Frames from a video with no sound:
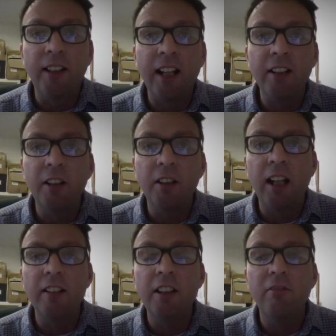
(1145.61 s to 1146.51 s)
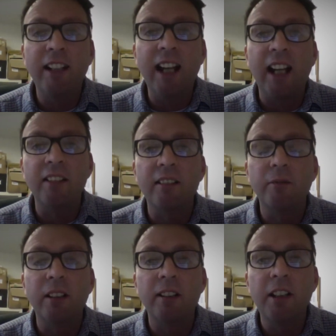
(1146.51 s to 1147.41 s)
How do you how do you react?
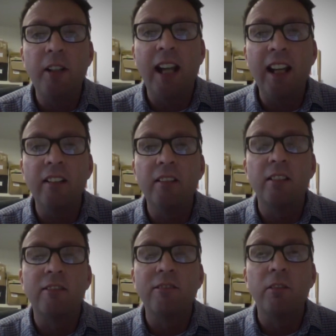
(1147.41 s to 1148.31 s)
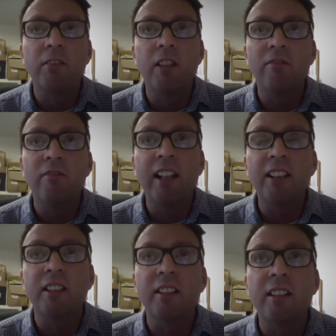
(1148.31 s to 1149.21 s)
Well, you can yeah. control your own
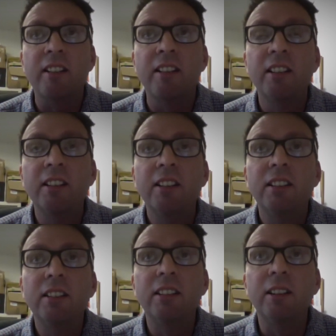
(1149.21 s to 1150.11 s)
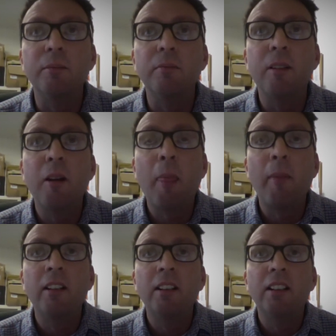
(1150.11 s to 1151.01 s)
reactions, um,
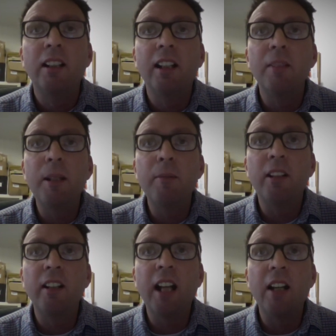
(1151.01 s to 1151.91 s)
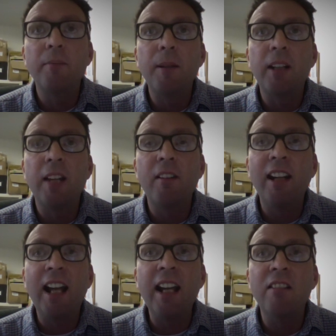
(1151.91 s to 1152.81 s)
and people can get people get
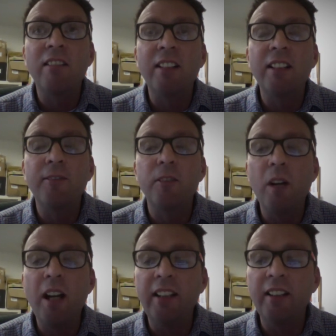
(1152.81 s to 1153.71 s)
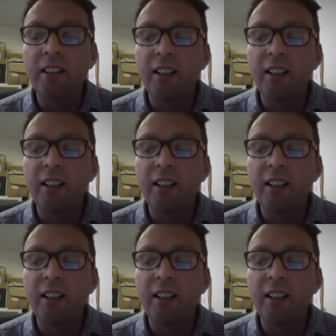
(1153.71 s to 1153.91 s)
very angry in different ways.